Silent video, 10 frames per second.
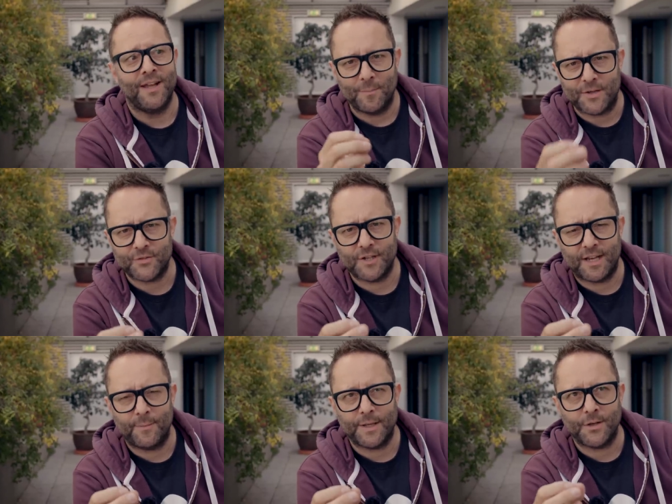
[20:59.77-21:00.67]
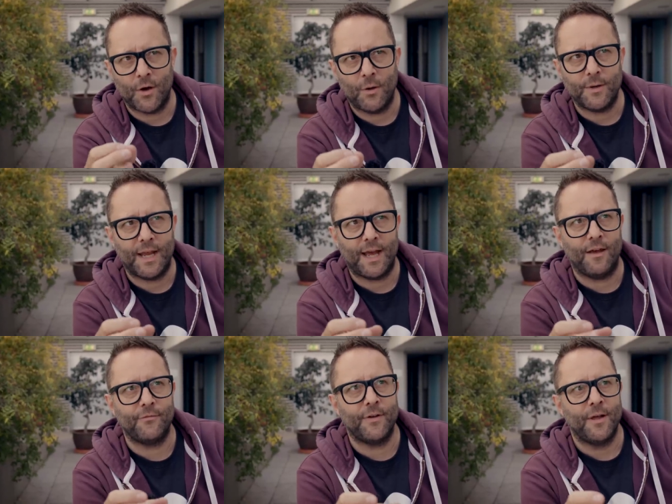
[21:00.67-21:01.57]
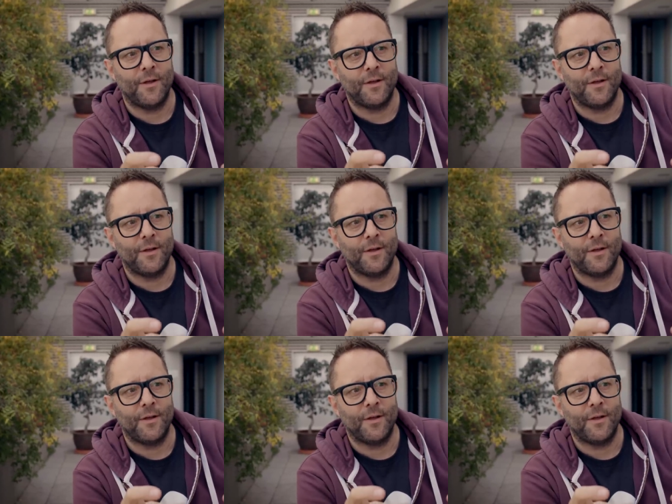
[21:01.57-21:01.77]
the Master and Dynamic not only have